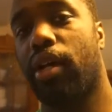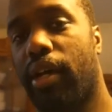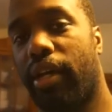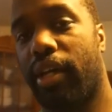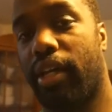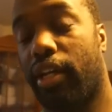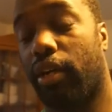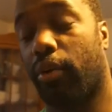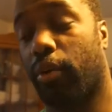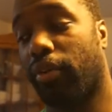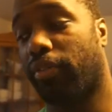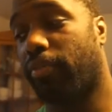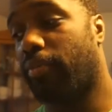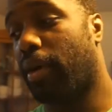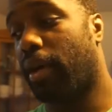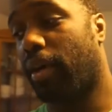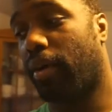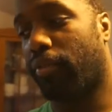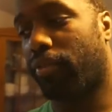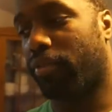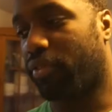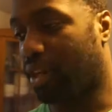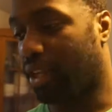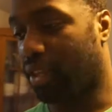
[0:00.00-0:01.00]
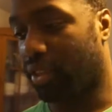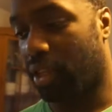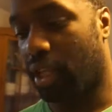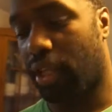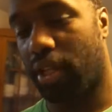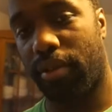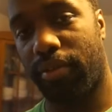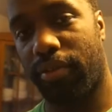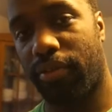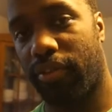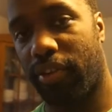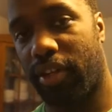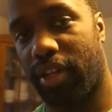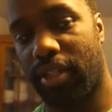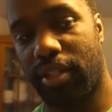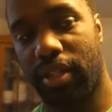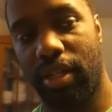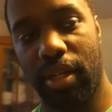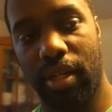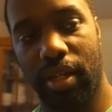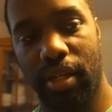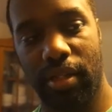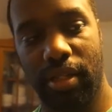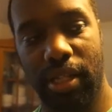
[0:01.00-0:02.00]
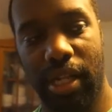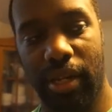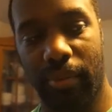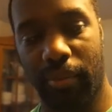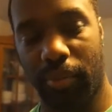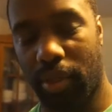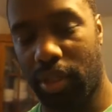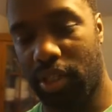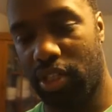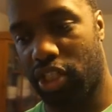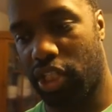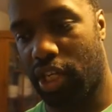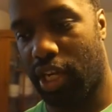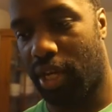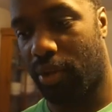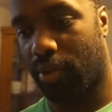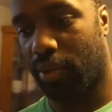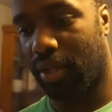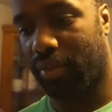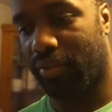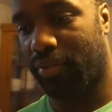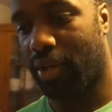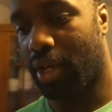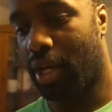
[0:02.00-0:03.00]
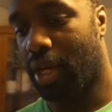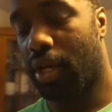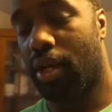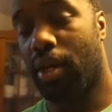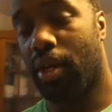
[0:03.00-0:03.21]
either with my friend Thunderfoot that I'm going to share with,